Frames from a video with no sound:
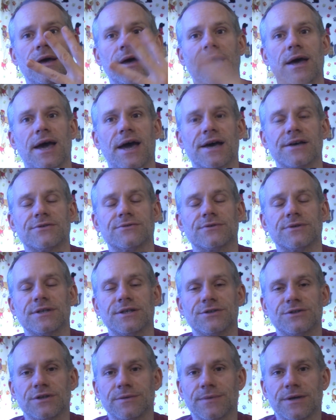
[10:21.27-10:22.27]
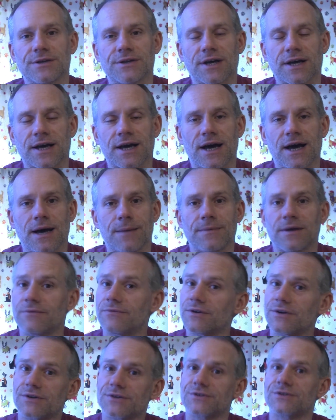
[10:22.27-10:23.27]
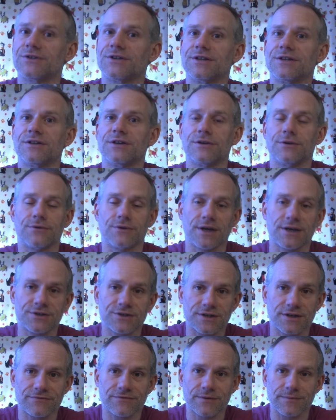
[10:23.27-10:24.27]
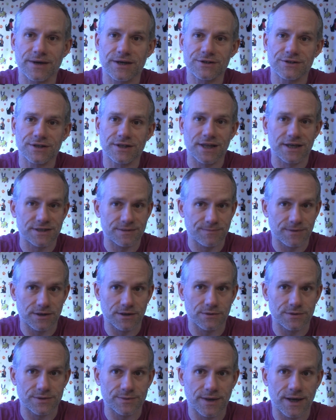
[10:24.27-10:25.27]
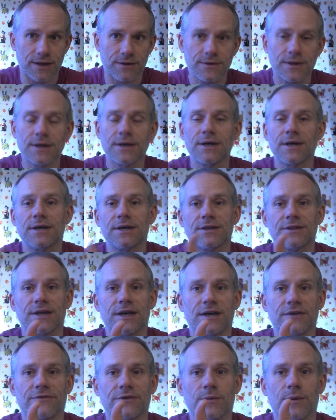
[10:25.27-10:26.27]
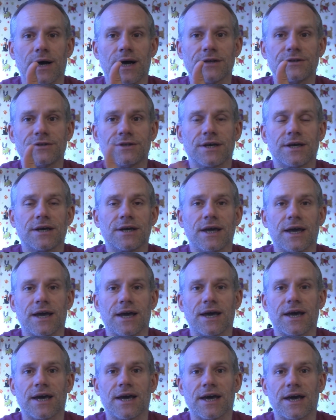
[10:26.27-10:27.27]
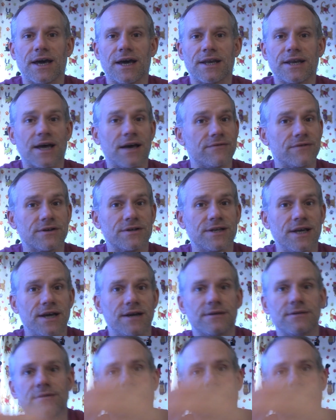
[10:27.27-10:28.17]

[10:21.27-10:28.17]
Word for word: astral@gmail.com. If you're interested in the donation information, that's below as well. Thank you for watching, and have a good day.